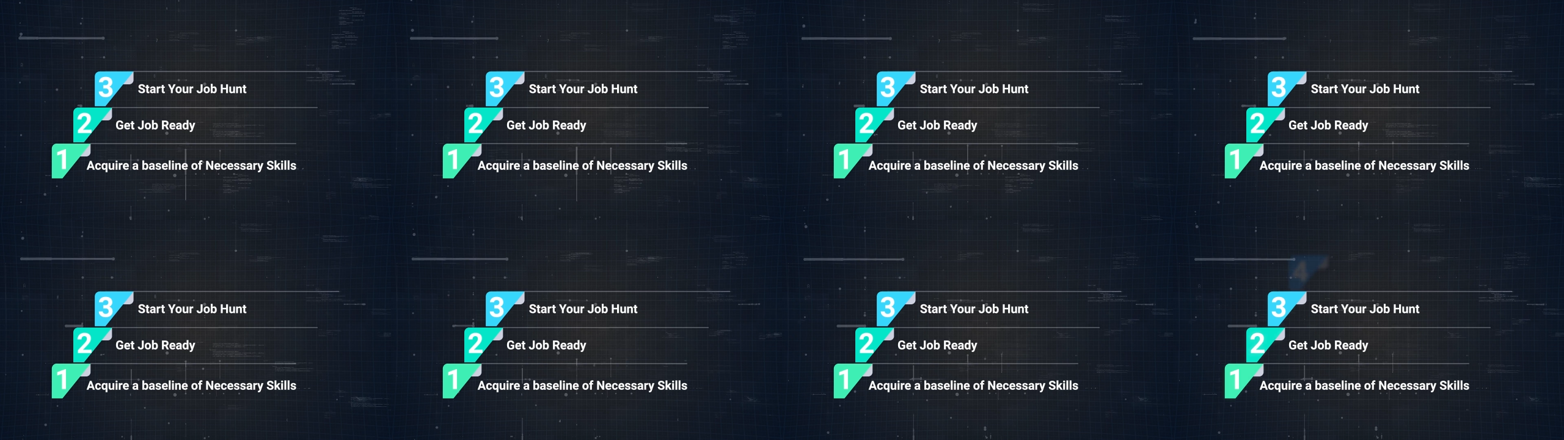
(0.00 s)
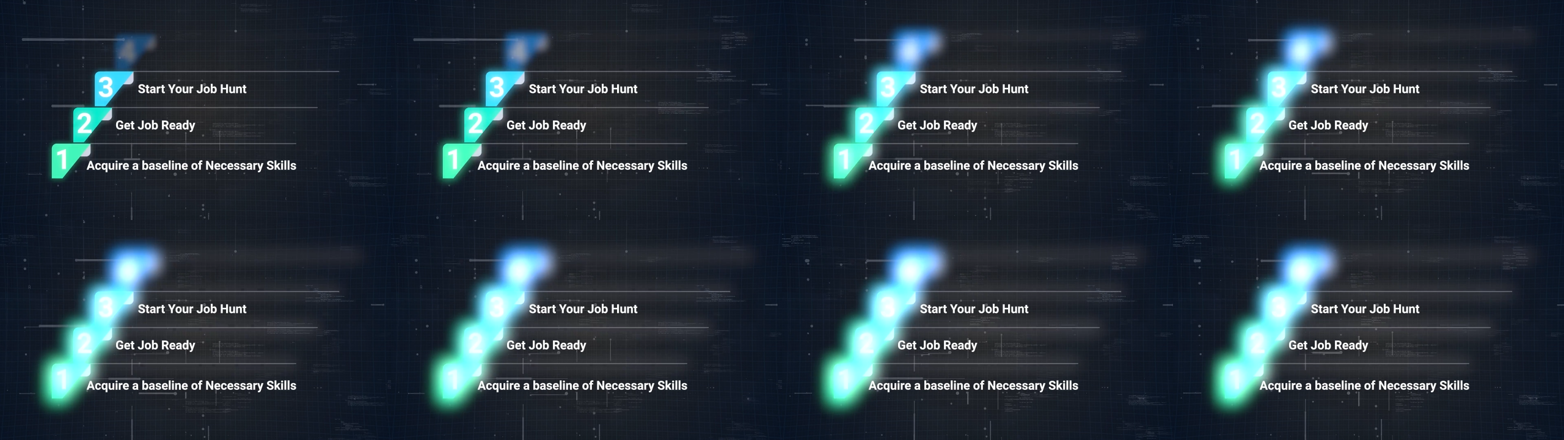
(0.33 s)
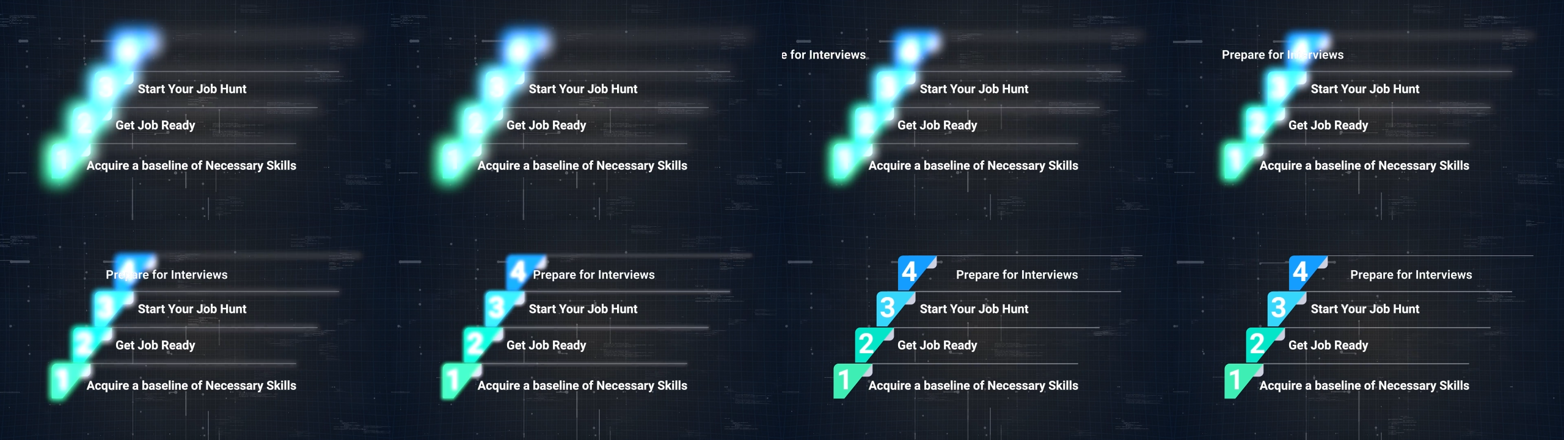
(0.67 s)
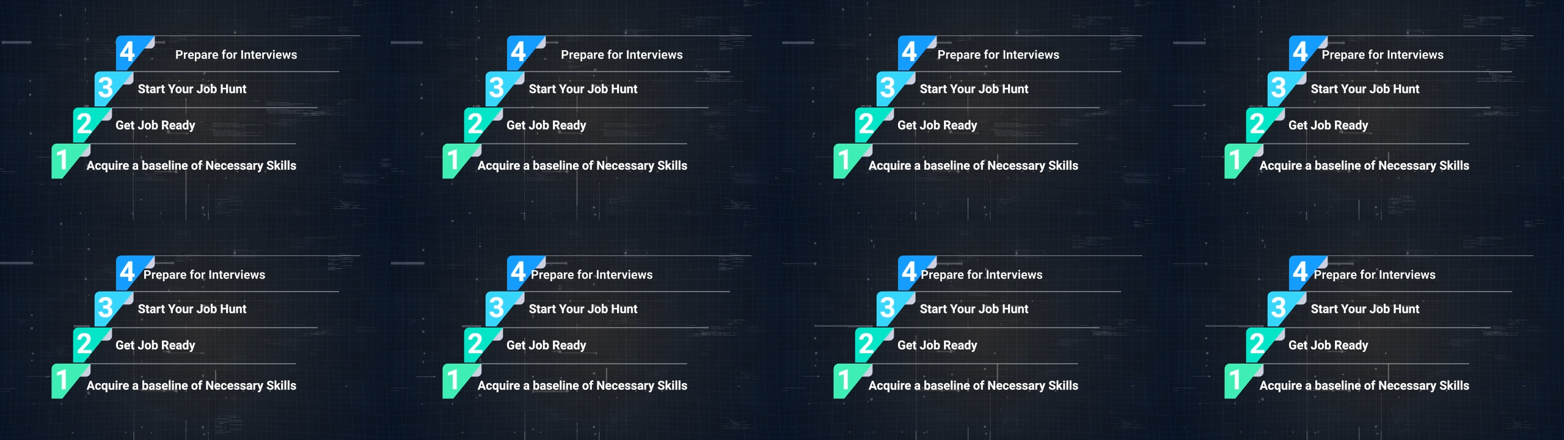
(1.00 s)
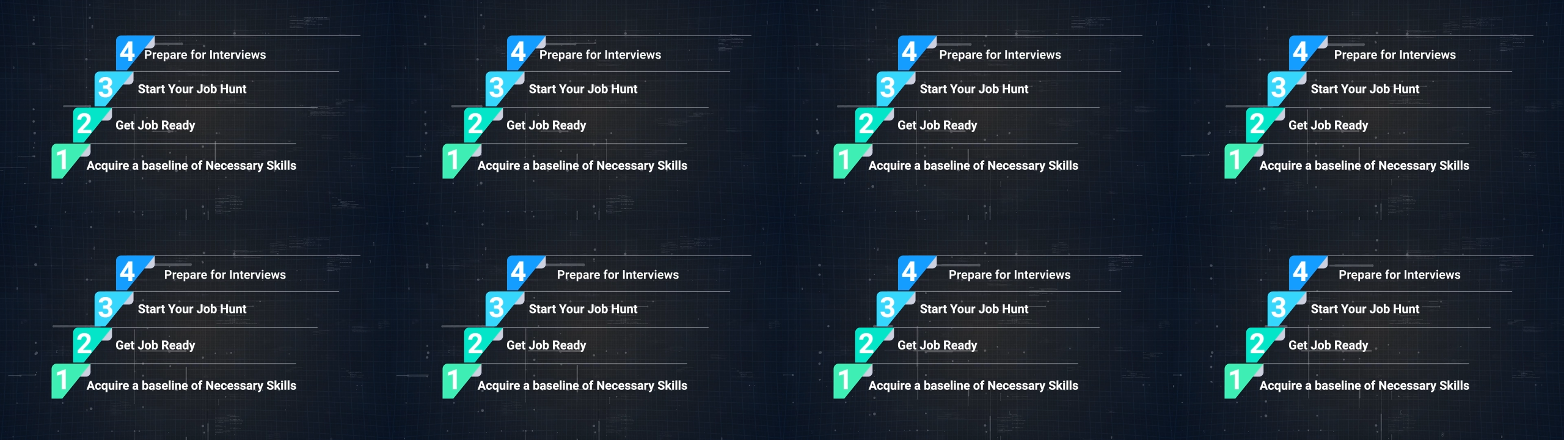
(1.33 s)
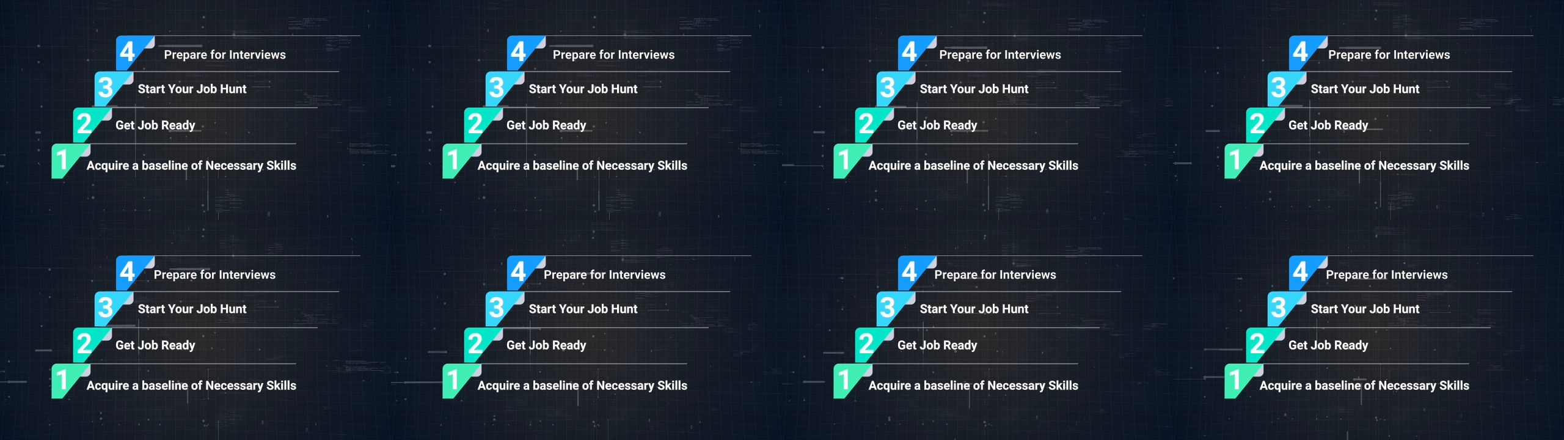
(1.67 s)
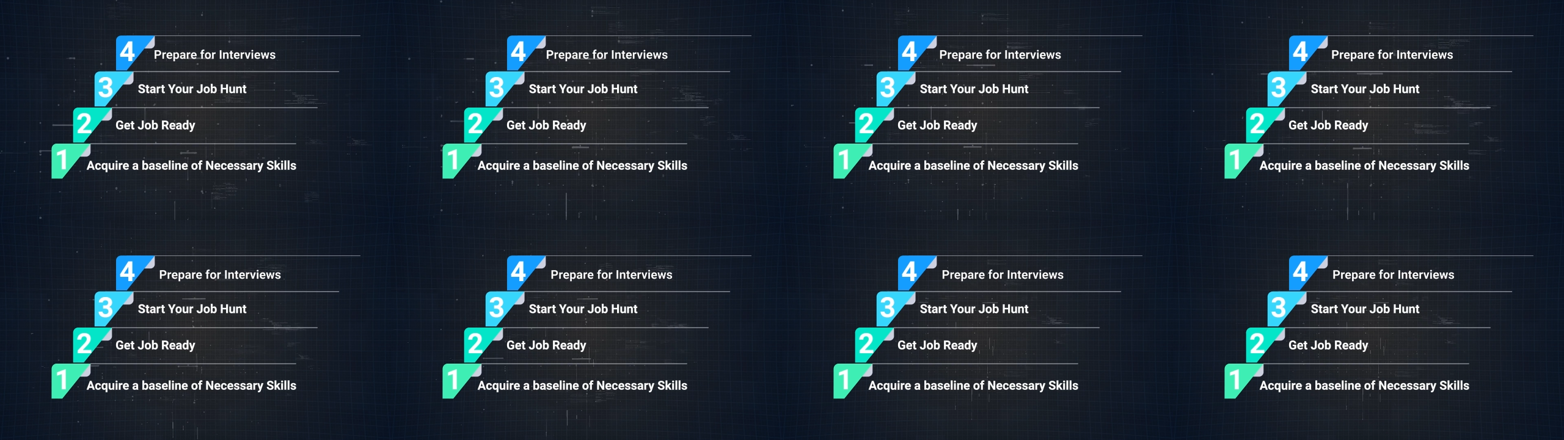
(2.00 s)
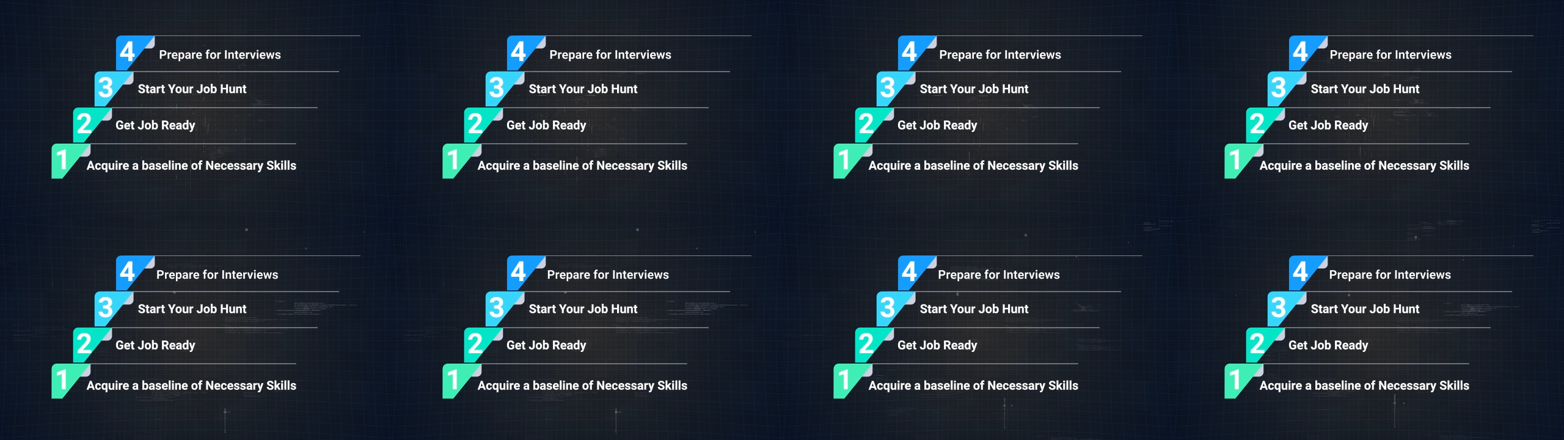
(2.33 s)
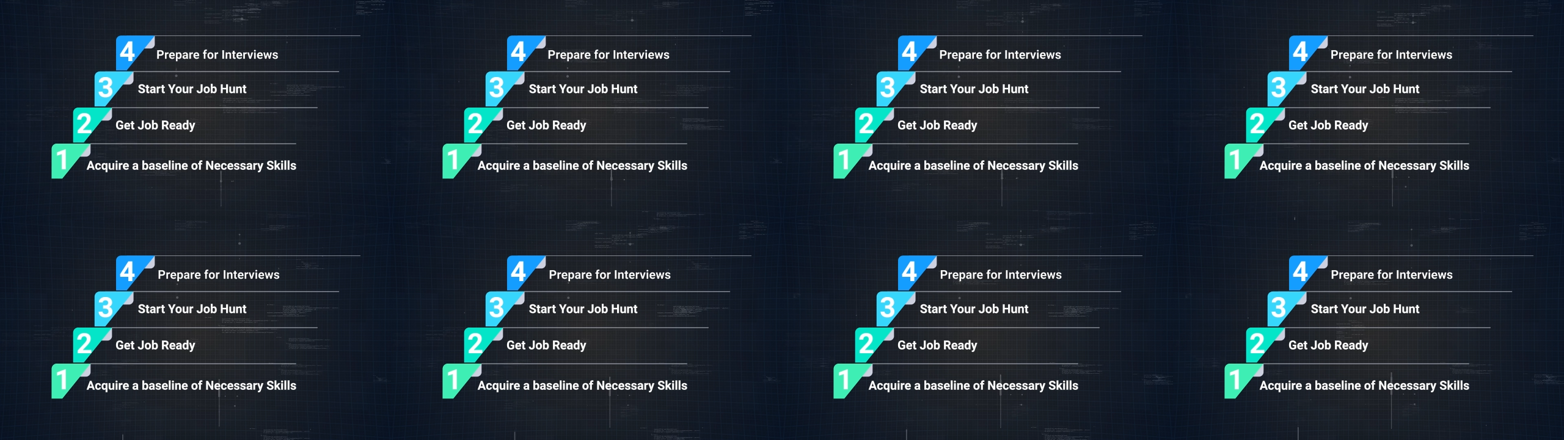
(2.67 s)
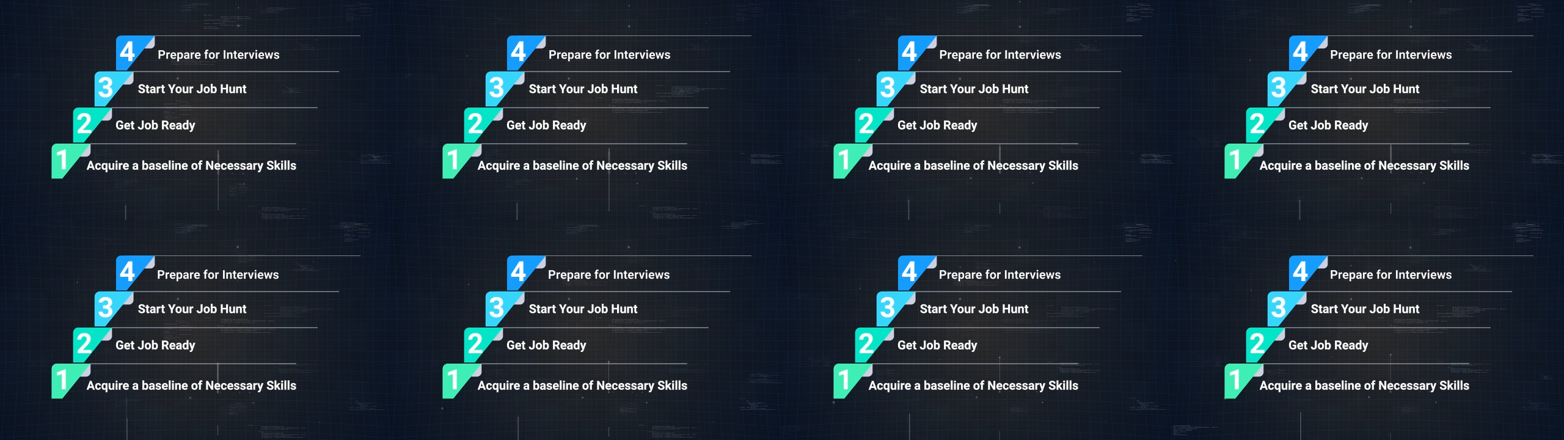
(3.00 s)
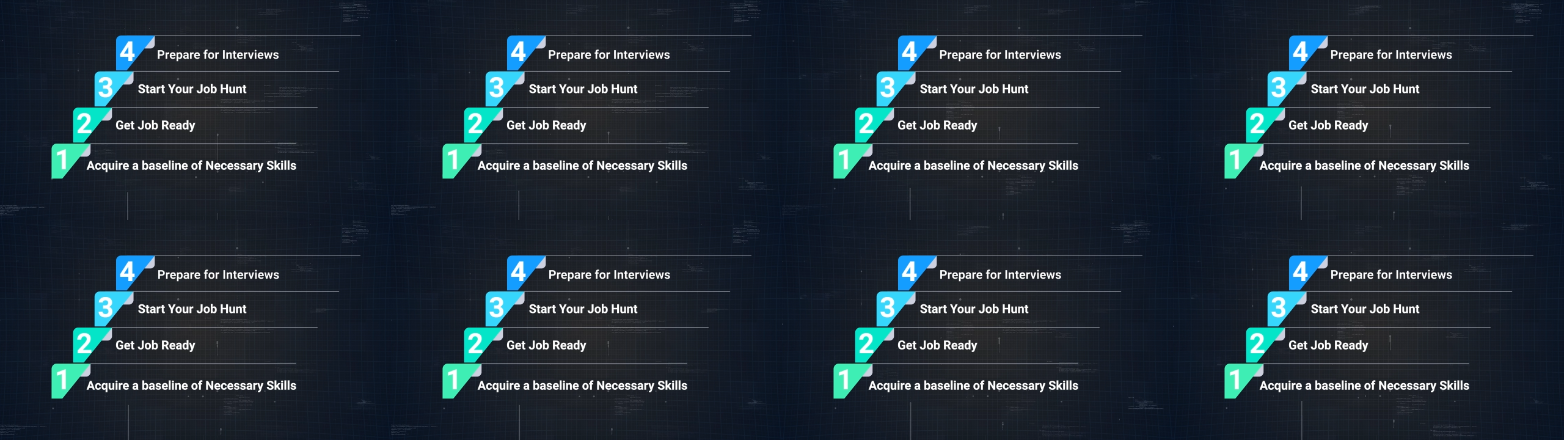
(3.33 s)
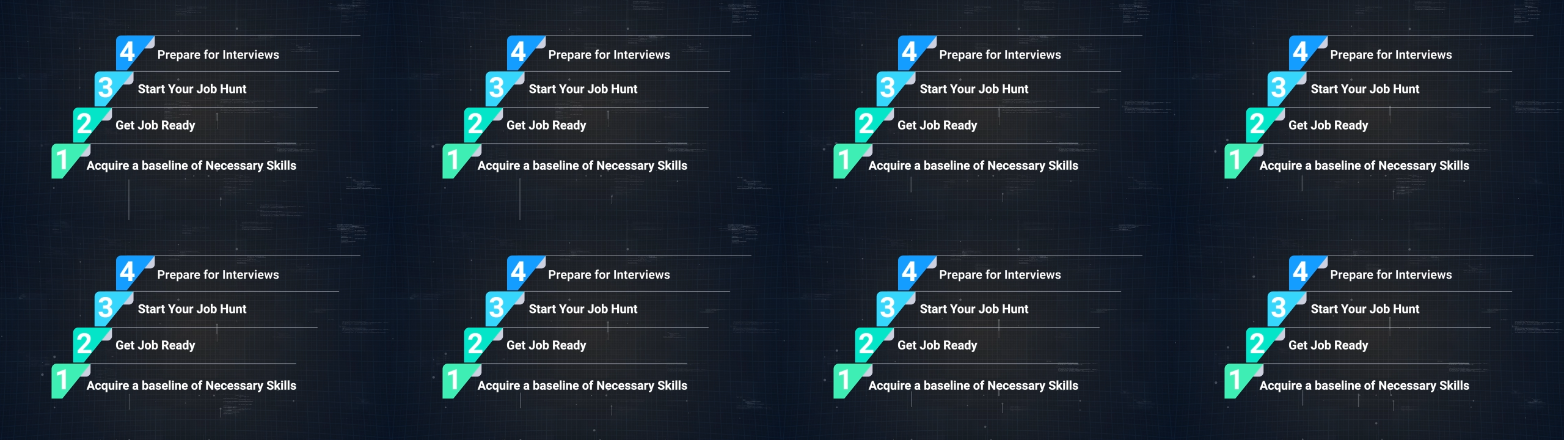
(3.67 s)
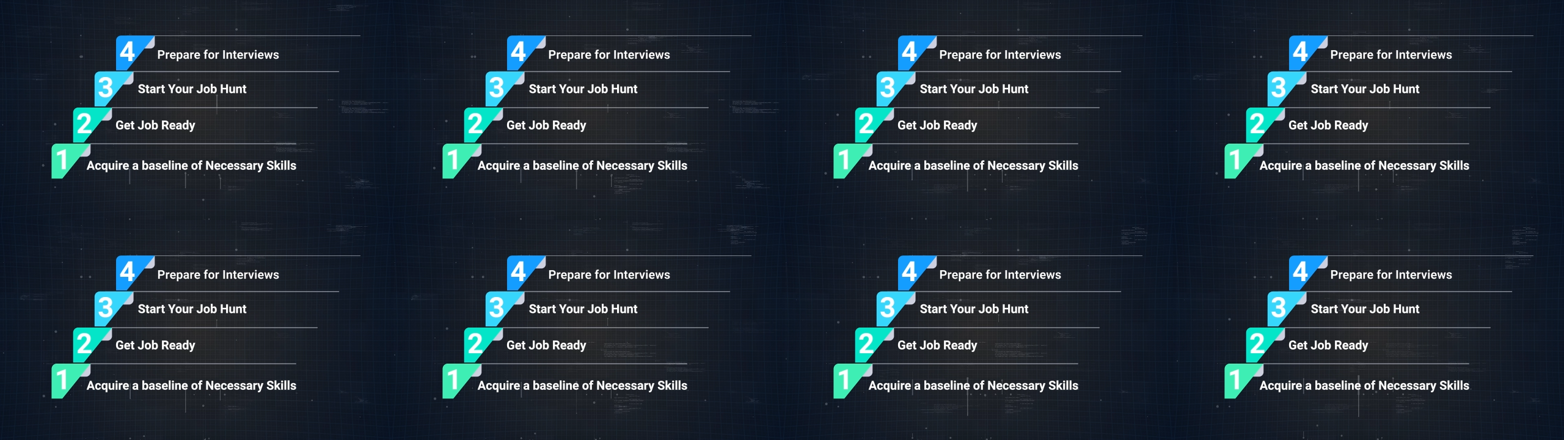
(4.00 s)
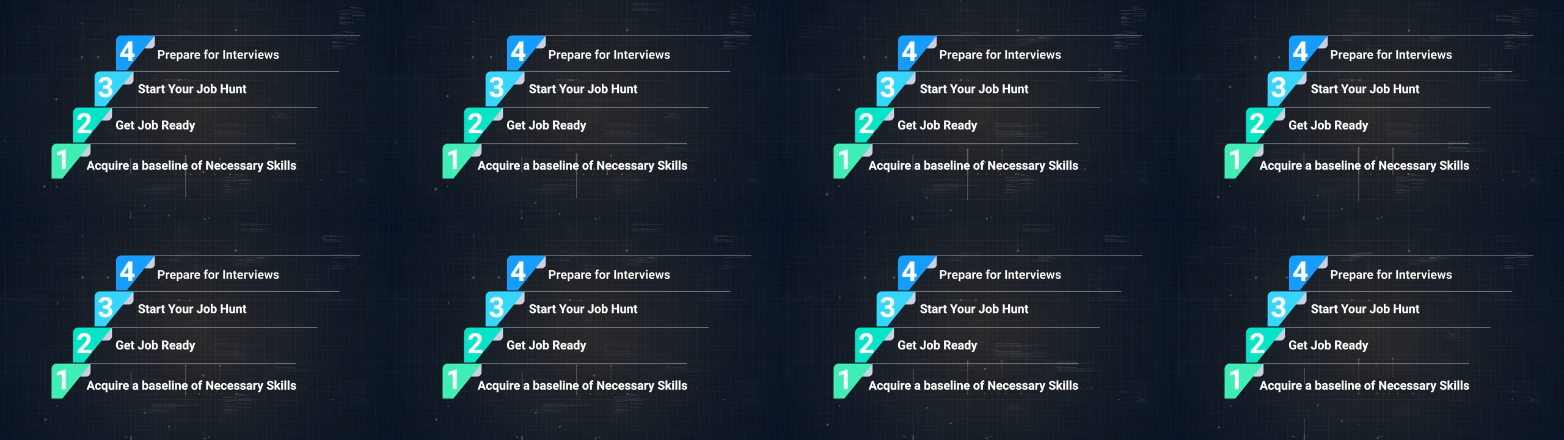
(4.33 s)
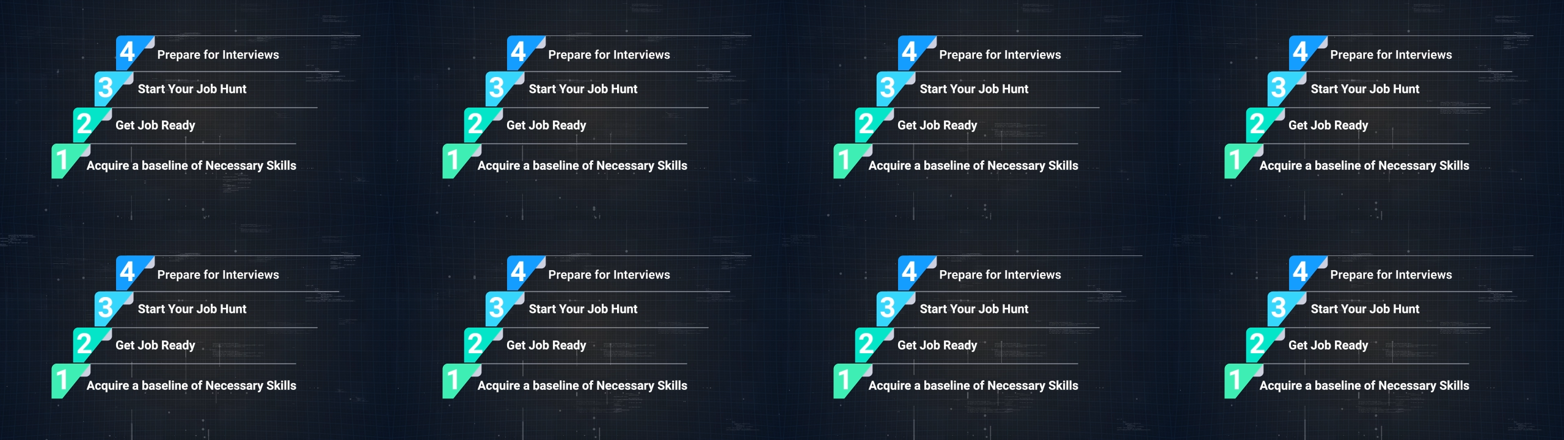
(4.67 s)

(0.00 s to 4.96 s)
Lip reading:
No face is visible, so there are no lips to read.